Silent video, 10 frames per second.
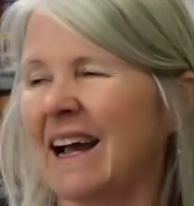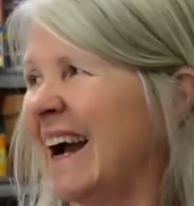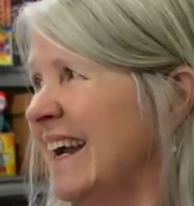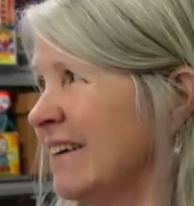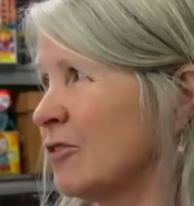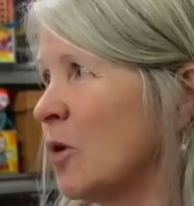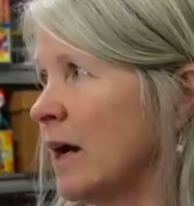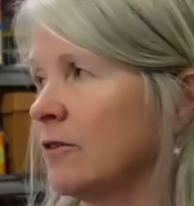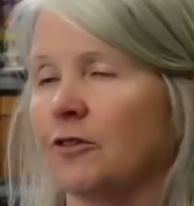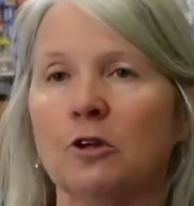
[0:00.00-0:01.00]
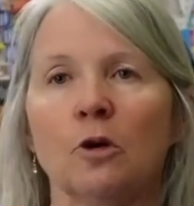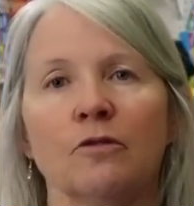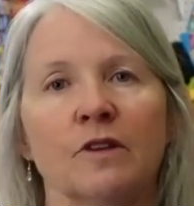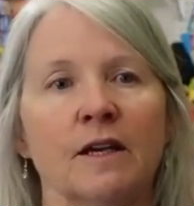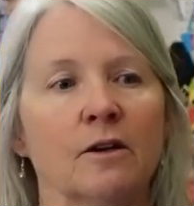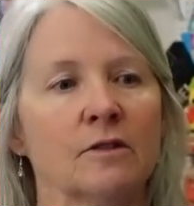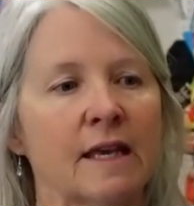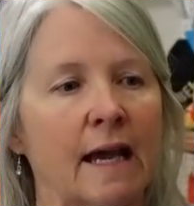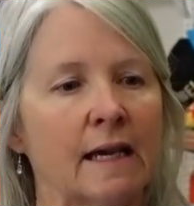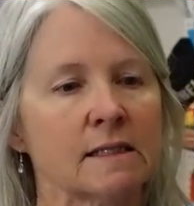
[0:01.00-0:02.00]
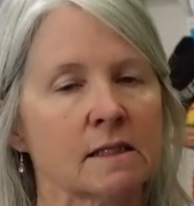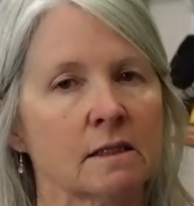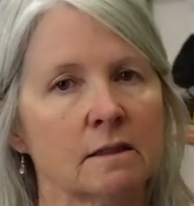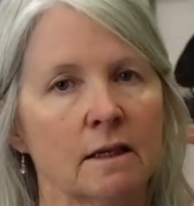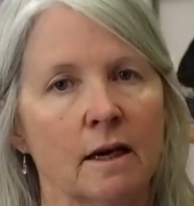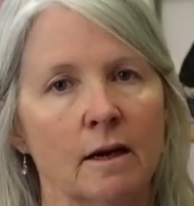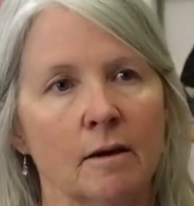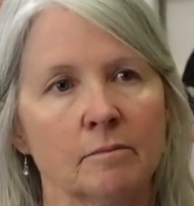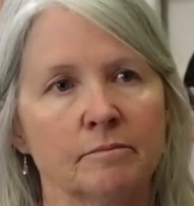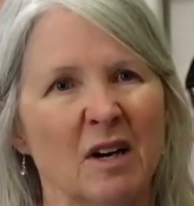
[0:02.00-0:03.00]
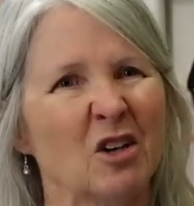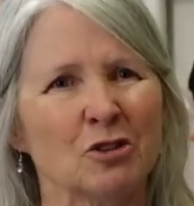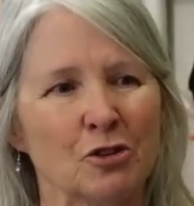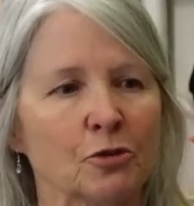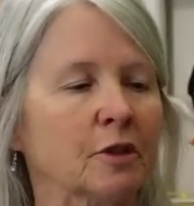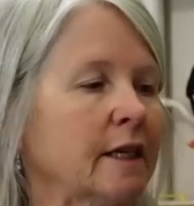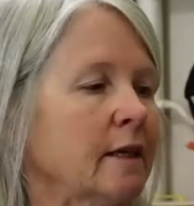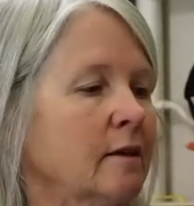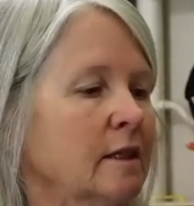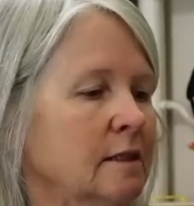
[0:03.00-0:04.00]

I have quite a few over there that um, are dirty.